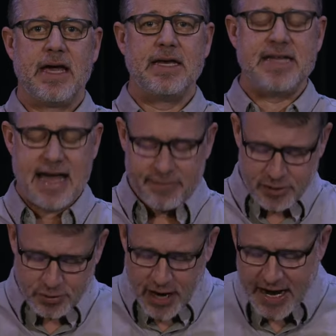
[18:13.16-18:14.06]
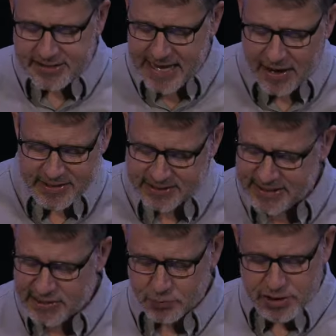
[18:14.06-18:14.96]
And David cries out, he
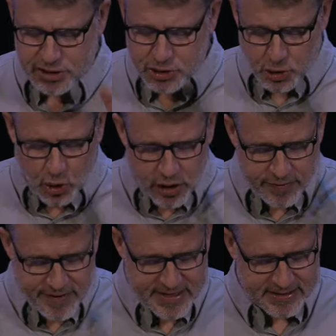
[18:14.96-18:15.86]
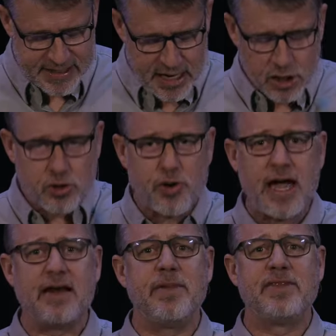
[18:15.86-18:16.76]
says, Restore this,
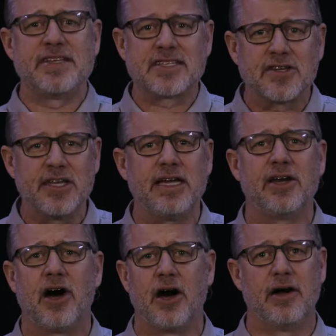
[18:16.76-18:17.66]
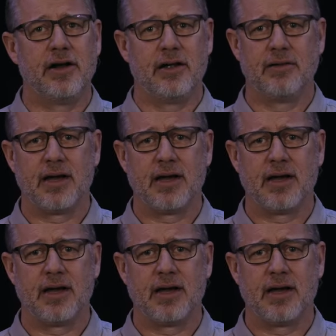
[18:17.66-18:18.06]
create in me this clean heart,